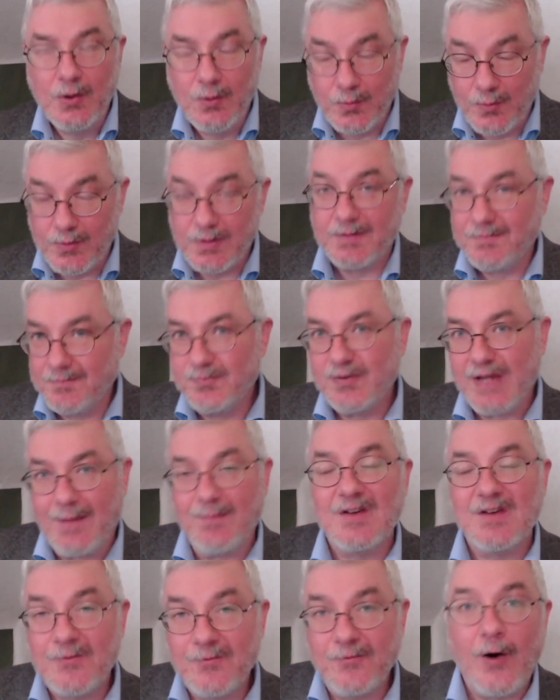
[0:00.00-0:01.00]
would blame
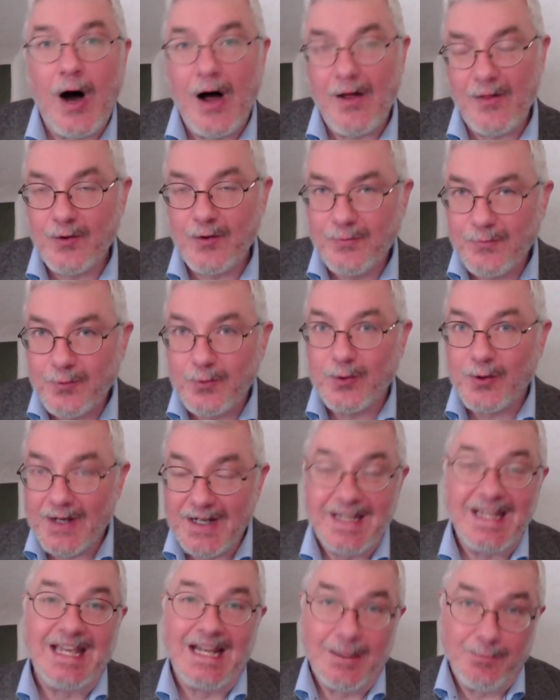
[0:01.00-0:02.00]
his father for
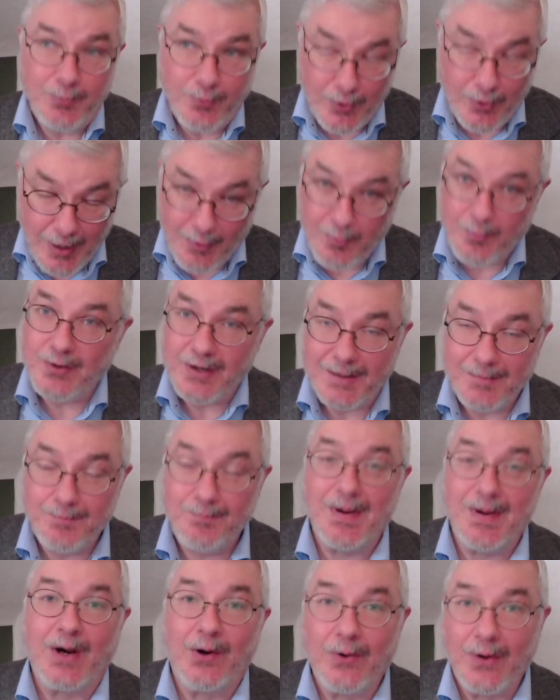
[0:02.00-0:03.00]
an inappropriate
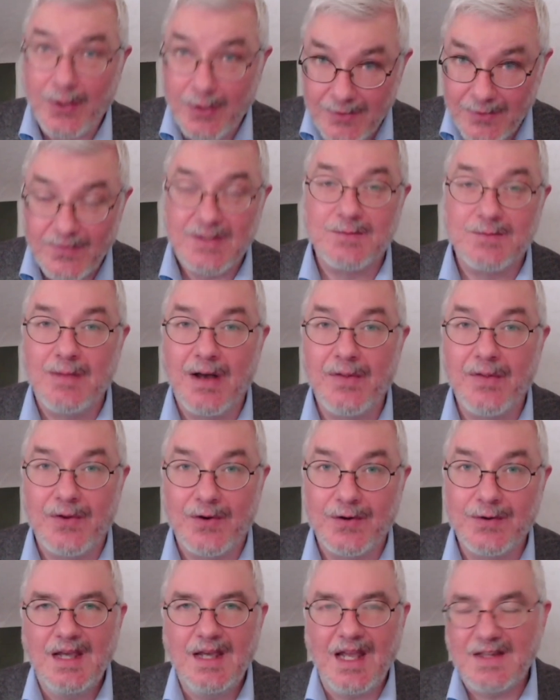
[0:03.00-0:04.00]
burial of his
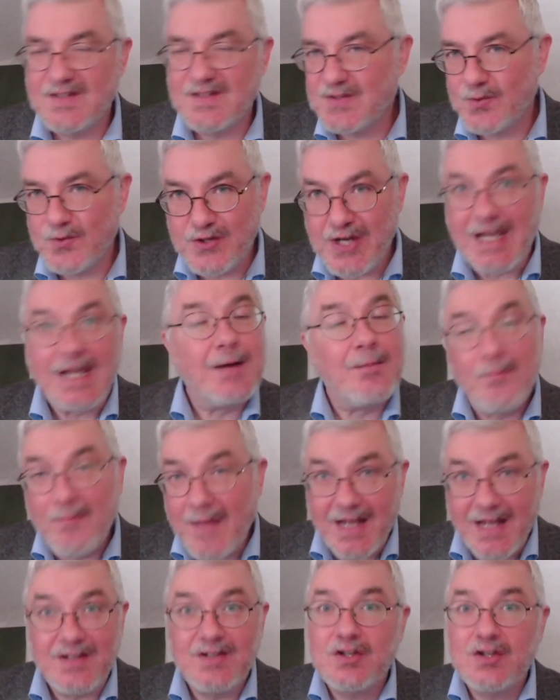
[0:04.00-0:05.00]
mother, and so Jacob
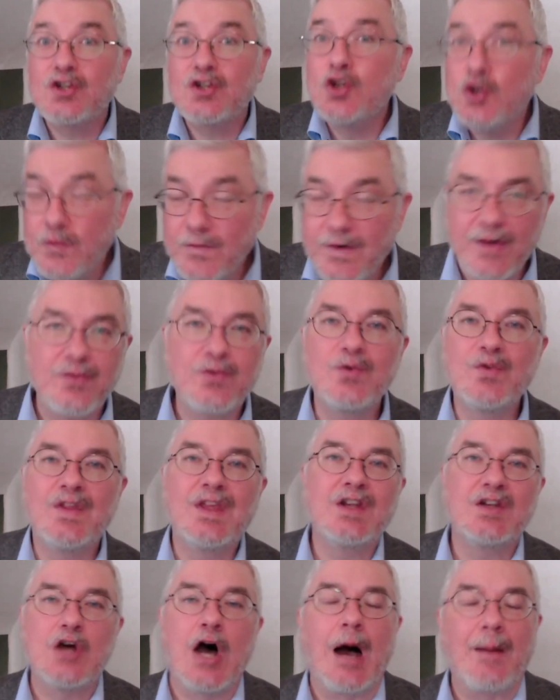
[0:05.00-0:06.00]
made teshuvah through the
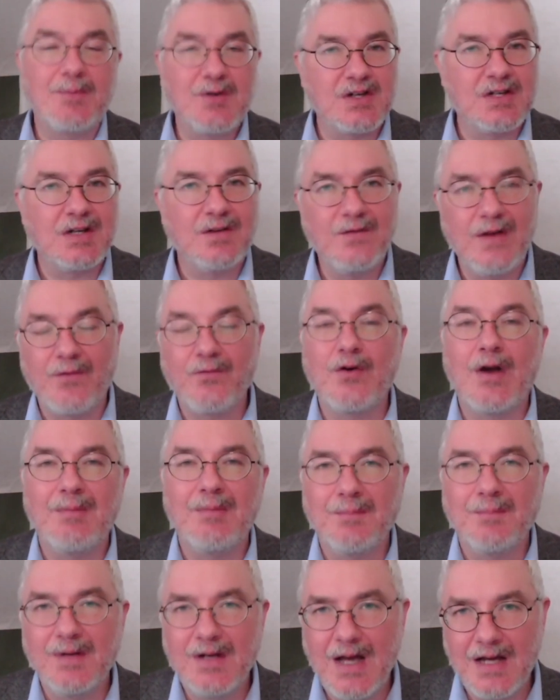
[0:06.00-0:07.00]
adoption of Ephraim
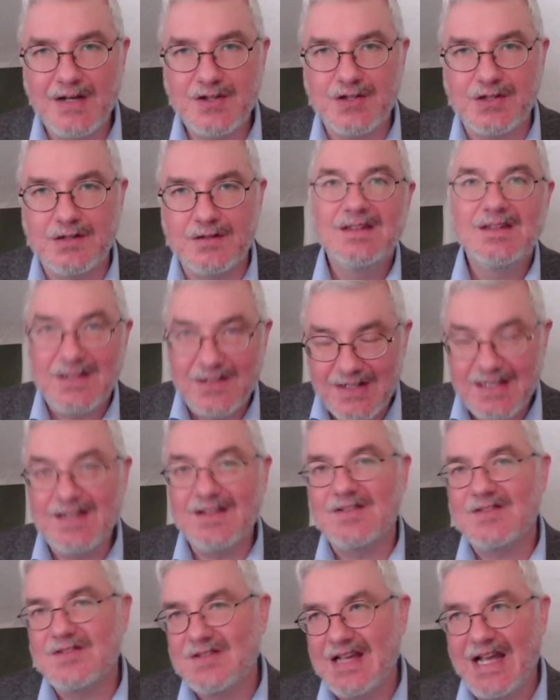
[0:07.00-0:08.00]
and Manasseh. There
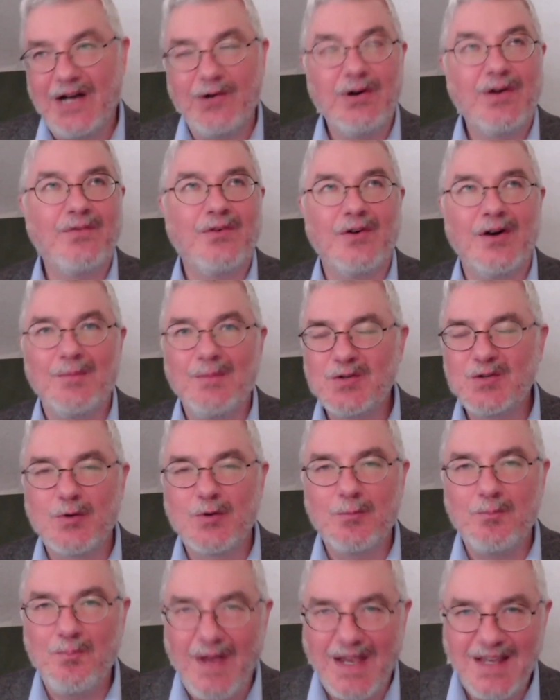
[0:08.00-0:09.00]
is, however, a much
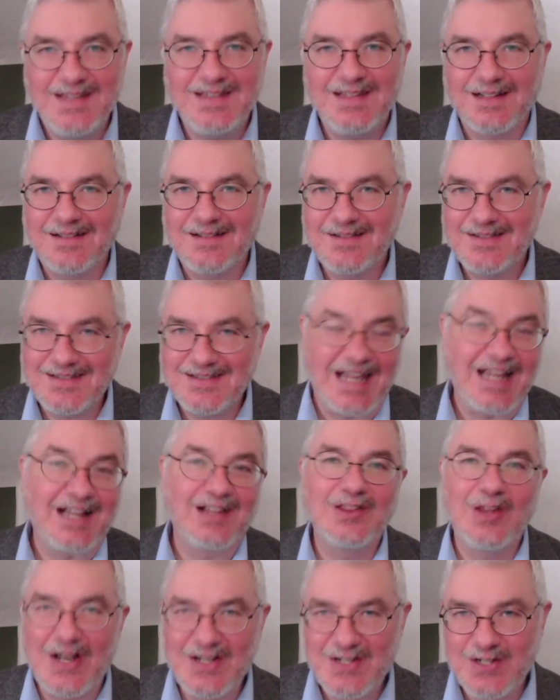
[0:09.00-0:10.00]
more basic
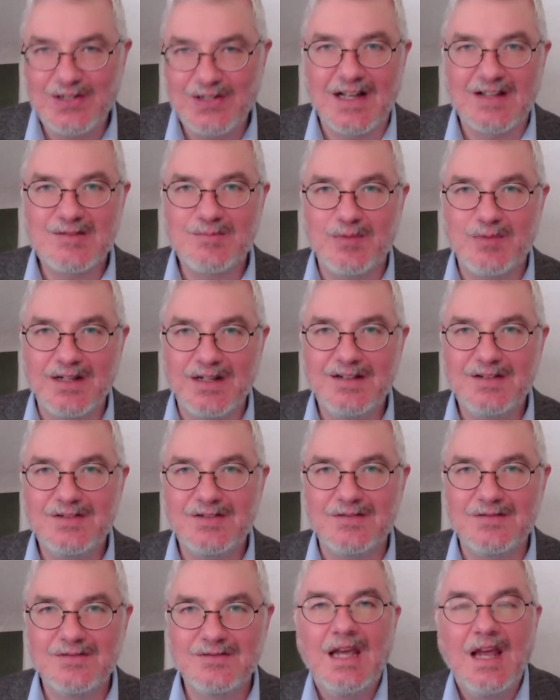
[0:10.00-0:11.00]
psychological
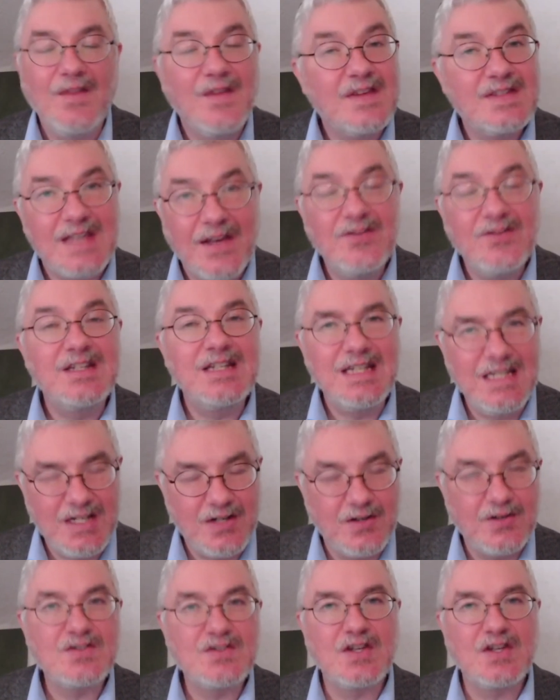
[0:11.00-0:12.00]
explanation. In the 17
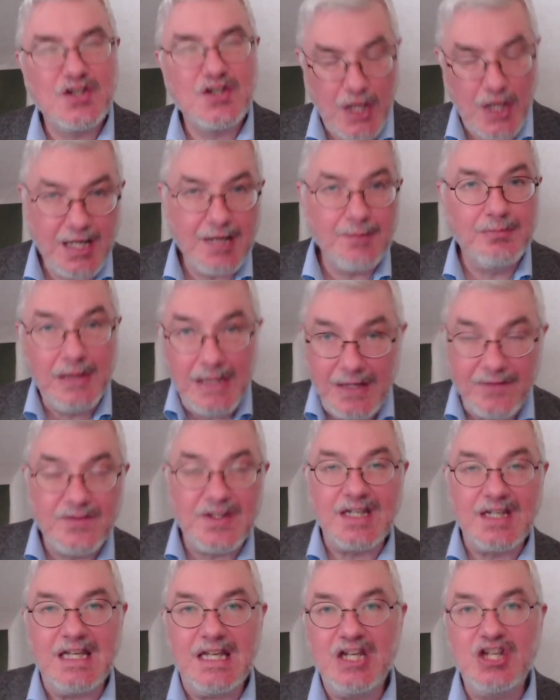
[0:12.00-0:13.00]
years that Jacob lived
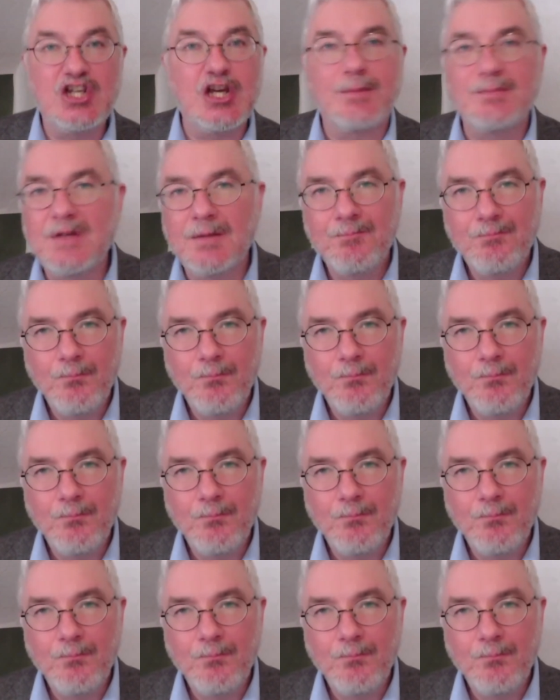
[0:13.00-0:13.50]
in Egypt,